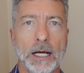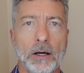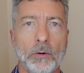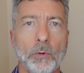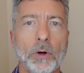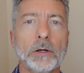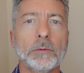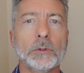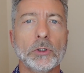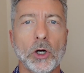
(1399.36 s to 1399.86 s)

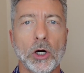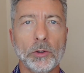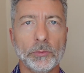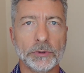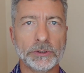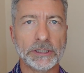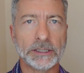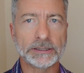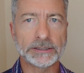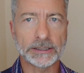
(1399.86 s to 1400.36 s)
Where I'm going
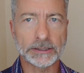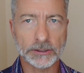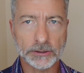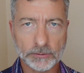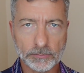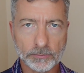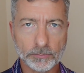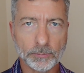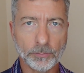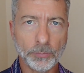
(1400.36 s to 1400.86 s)
with this is
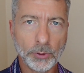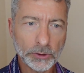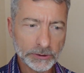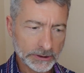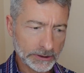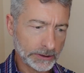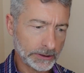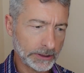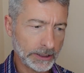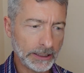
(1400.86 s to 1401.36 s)

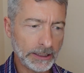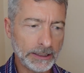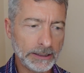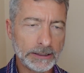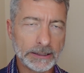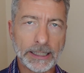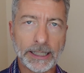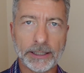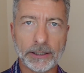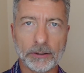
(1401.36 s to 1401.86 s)
put the
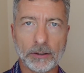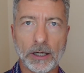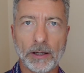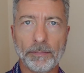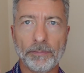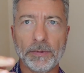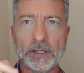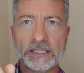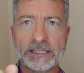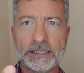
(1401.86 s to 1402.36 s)
letter
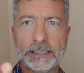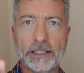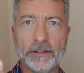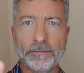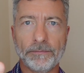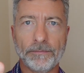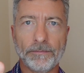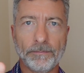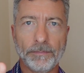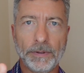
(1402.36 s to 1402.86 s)
up, the
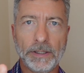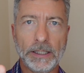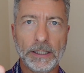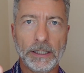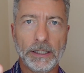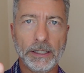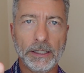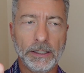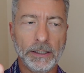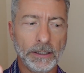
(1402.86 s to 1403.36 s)

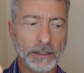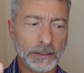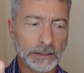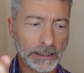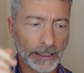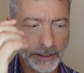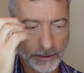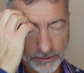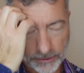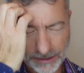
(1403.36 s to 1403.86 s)
CFP
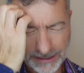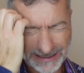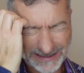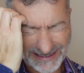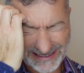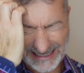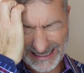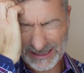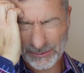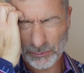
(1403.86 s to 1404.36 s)

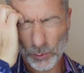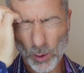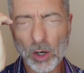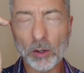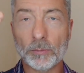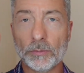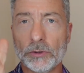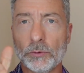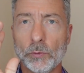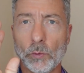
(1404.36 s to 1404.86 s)
letter, the
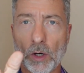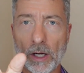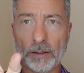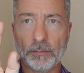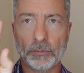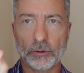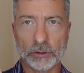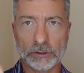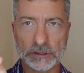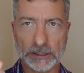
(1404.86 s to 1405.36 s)

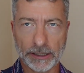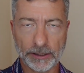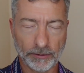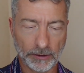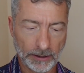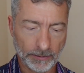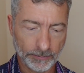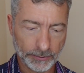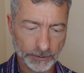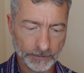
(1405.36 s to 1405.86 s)
Weltman-Weinberg letter
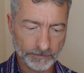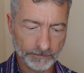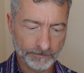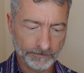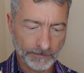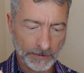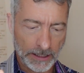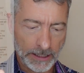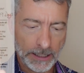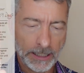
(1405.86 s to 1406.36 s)
up.
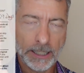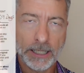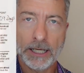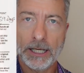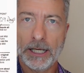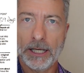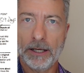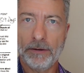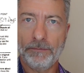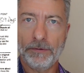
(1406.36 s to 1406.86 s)

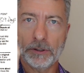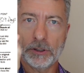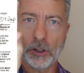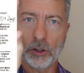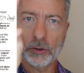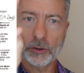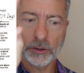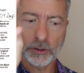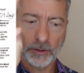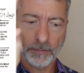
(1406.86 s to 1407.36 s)
If you
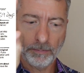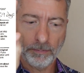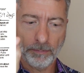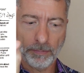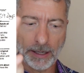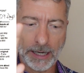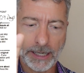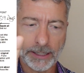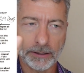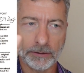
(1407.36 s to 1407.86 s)
go to the
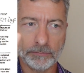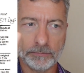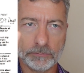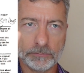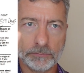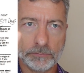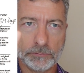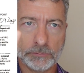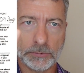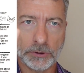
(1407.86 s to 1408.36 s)

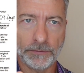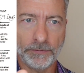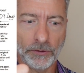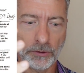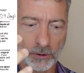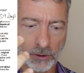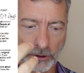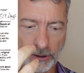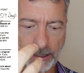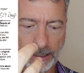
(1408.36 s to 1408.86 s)
bottom, if
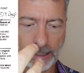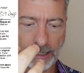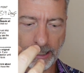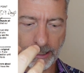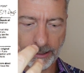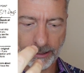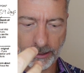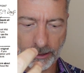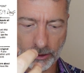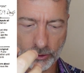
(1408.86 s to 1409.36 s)
you're looking at
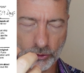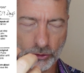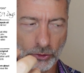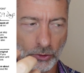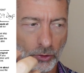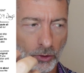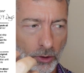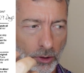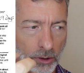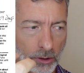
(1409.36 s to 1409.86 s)
it, it's
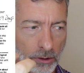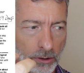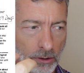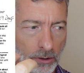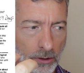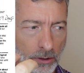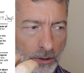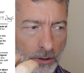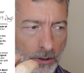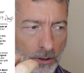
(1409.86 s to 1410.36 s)
your
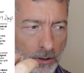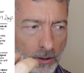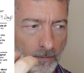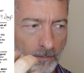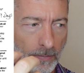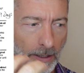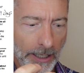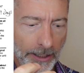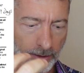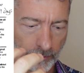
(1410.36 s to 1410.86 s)

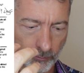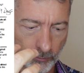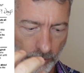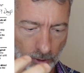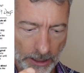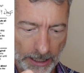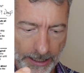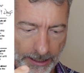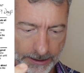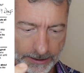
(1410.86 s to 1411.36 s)
bottom
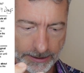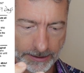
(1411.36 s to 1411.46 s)
right.